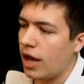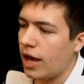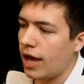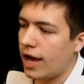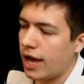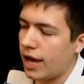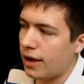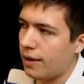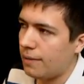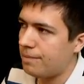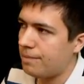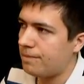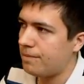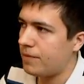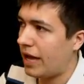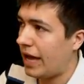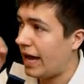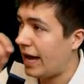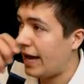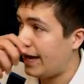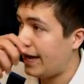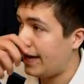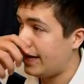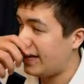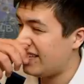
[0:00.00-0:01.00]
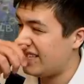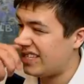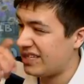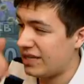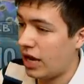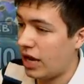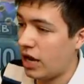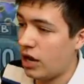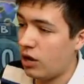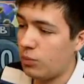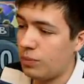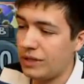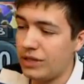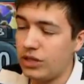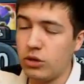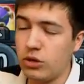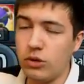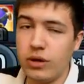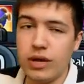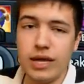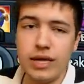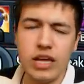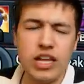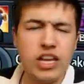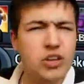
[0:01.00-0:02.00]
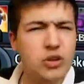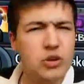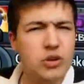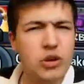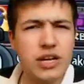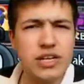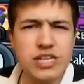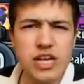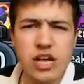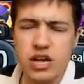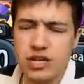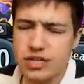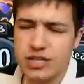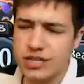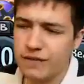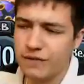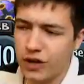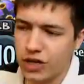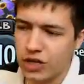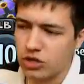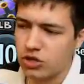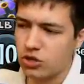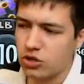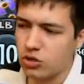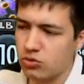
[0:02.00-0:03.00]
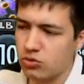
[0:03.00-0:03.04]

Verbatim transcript: And I'll be doing, you guys asked if I could